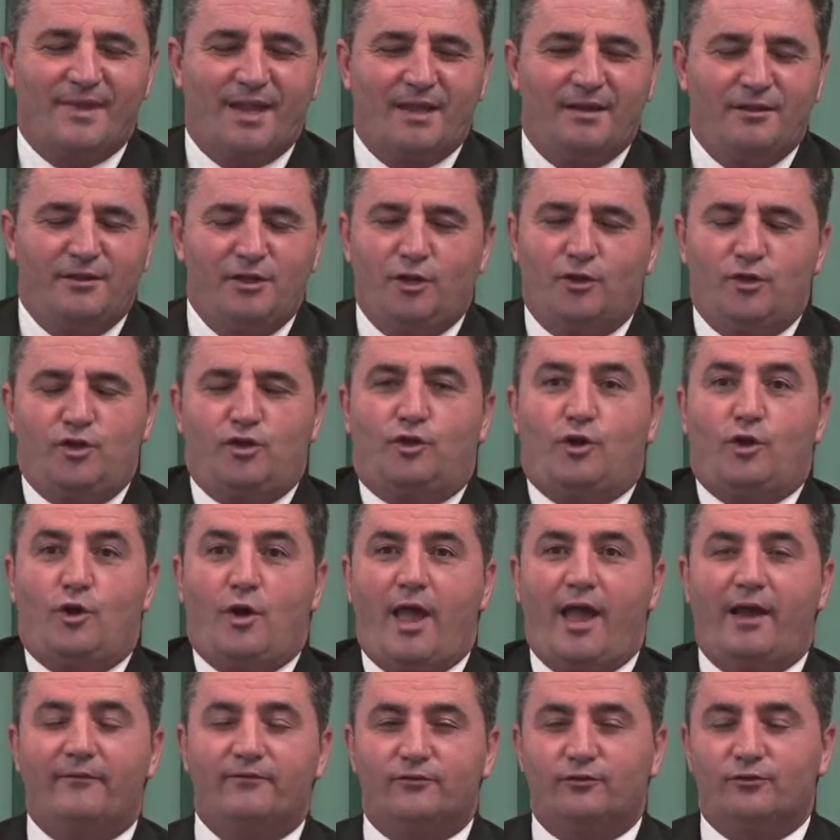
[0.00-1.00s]
You know, you don't
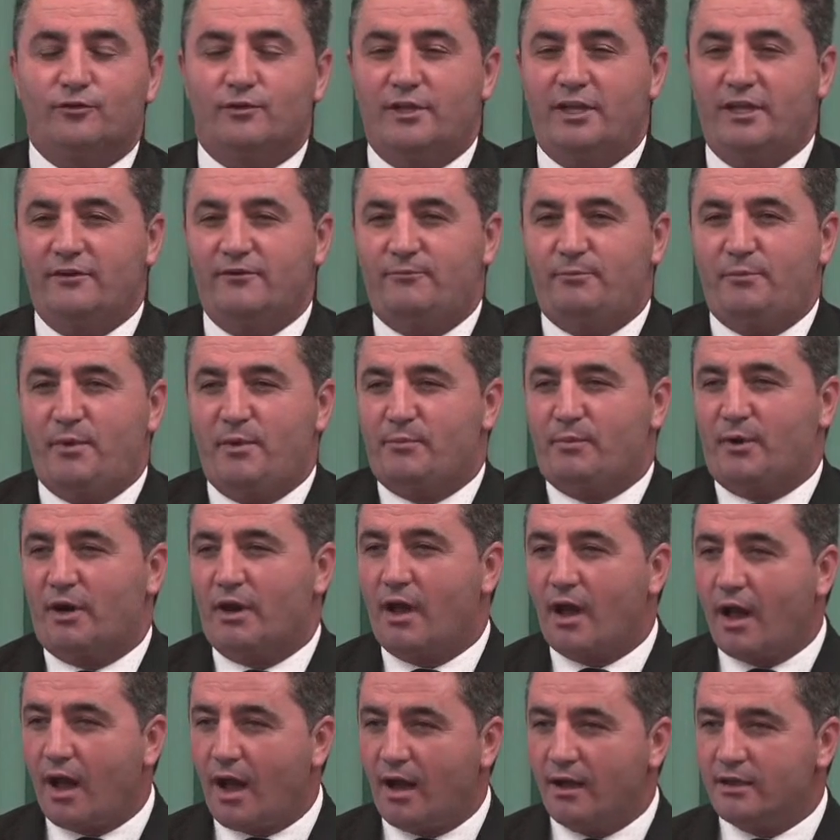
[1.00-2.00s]
have to give people
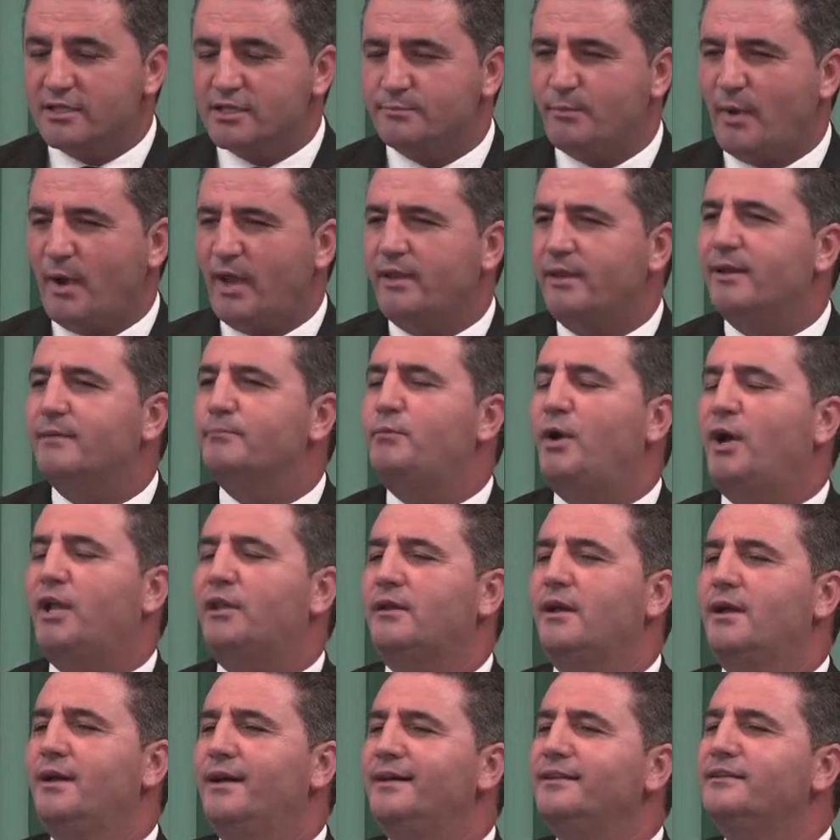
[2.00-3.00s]
hugs, but
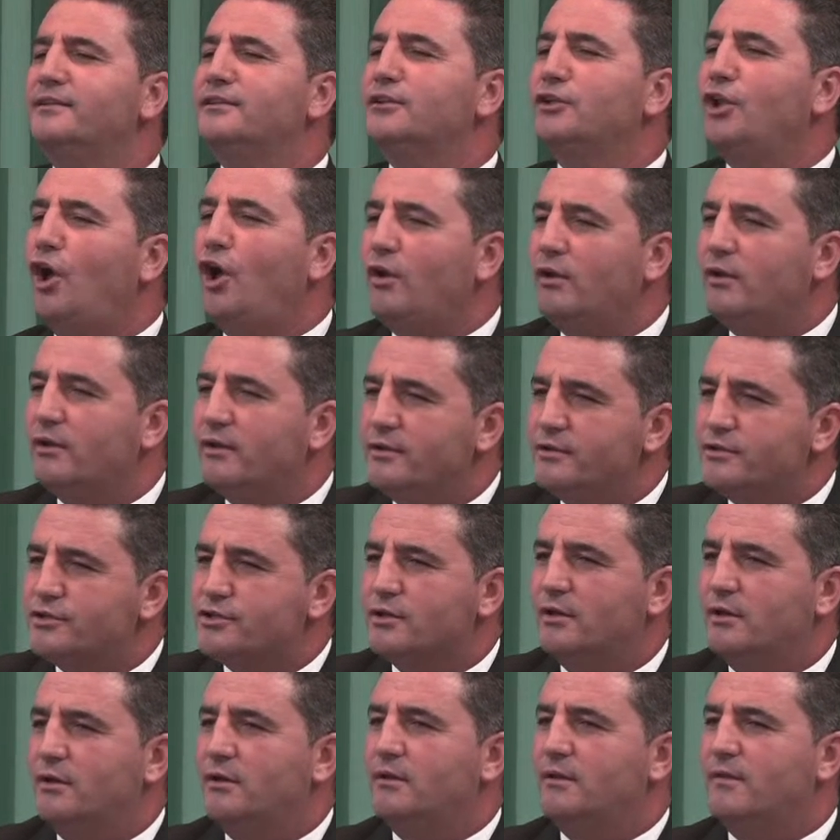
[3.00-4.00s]
acknowledge
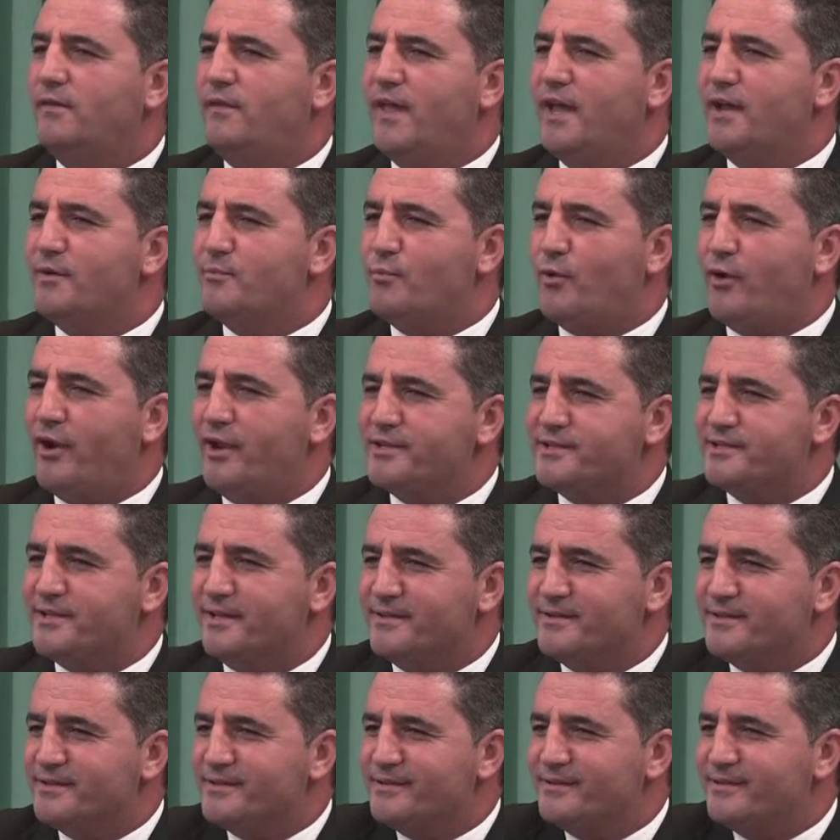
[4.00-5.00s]
their
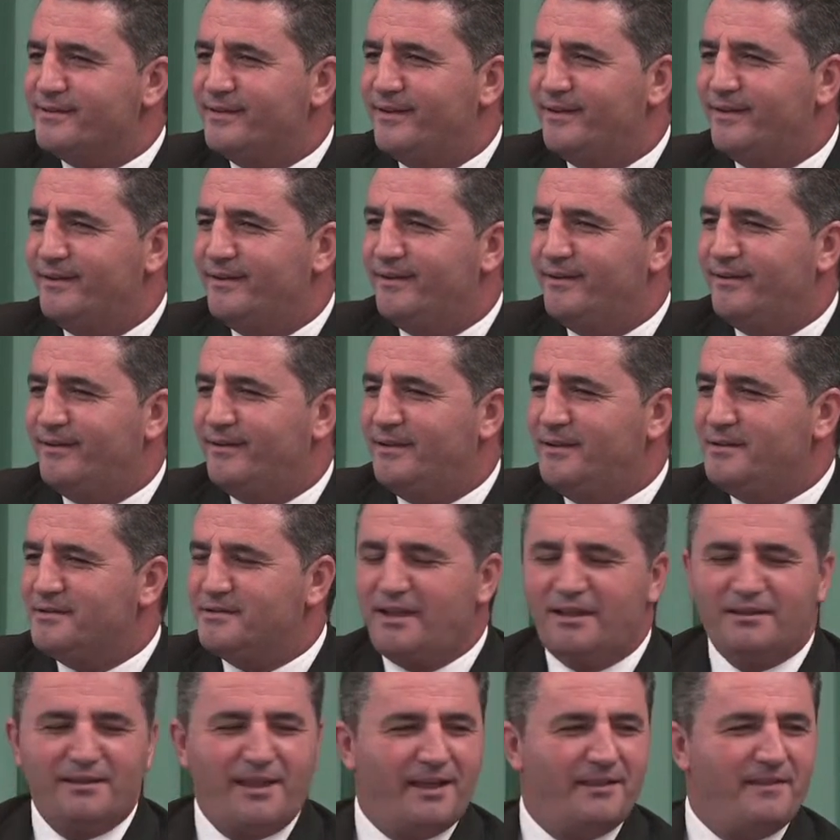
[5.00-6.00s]
presence. It's
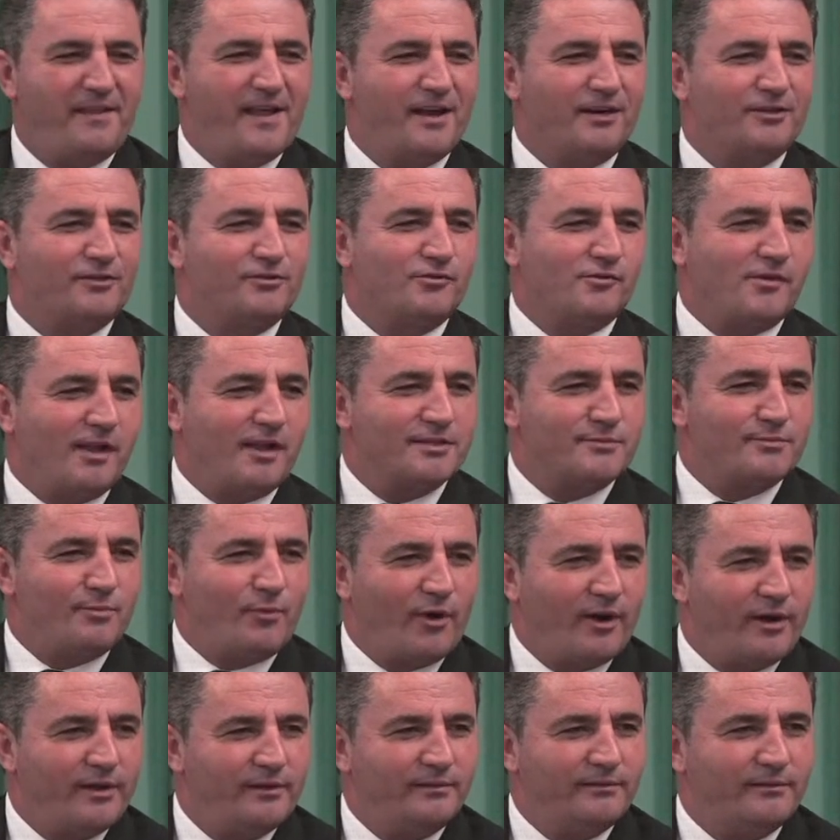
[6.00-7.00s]
not like they are
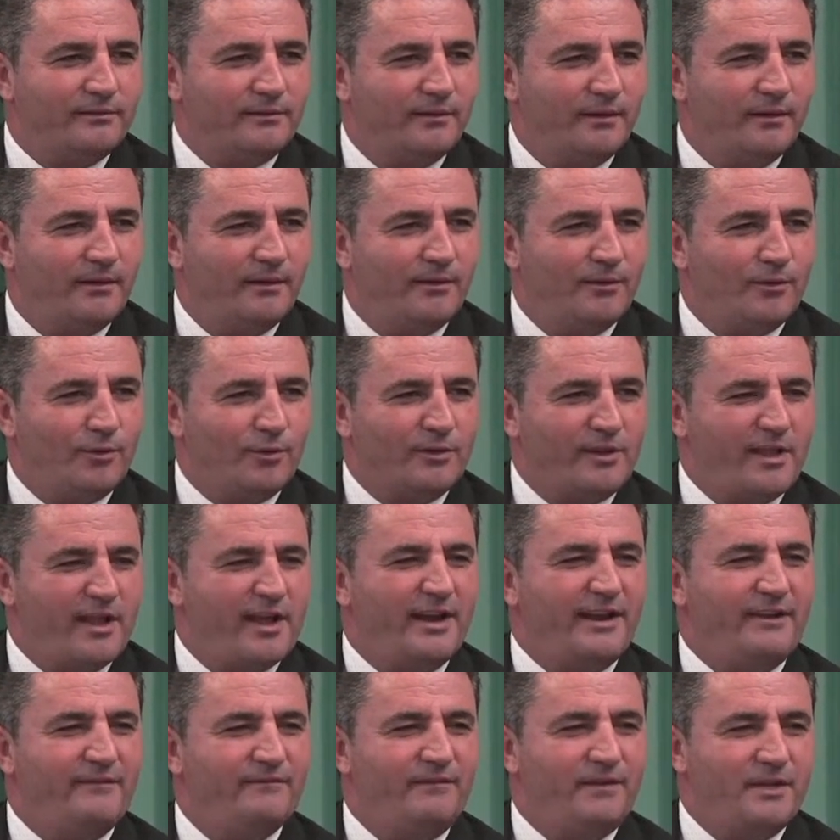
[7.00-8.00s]
transparent or they are
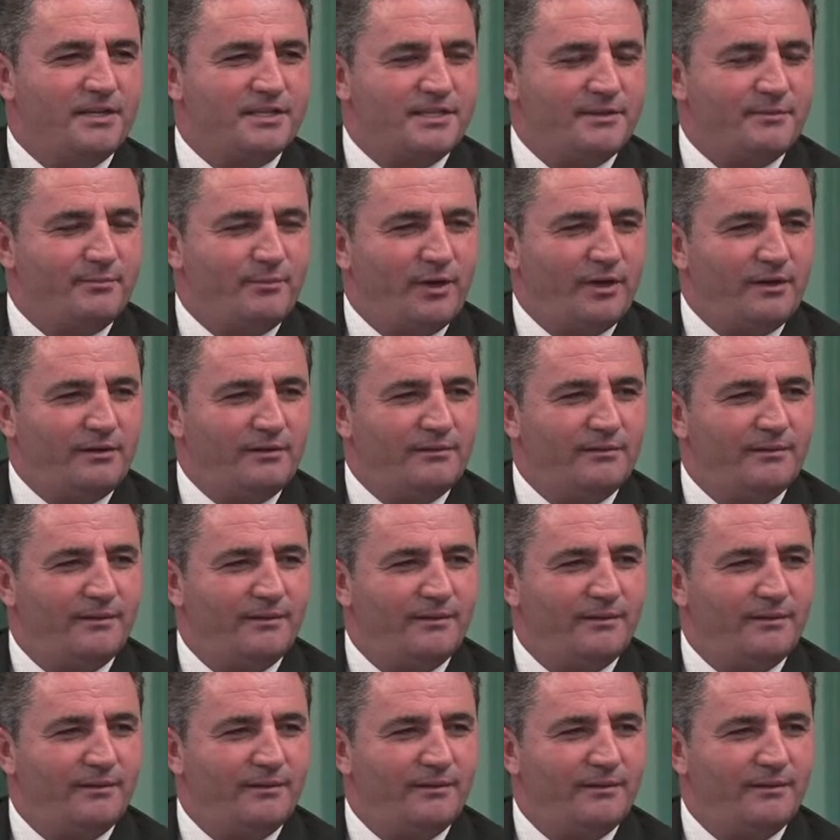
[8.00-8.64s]
invisible.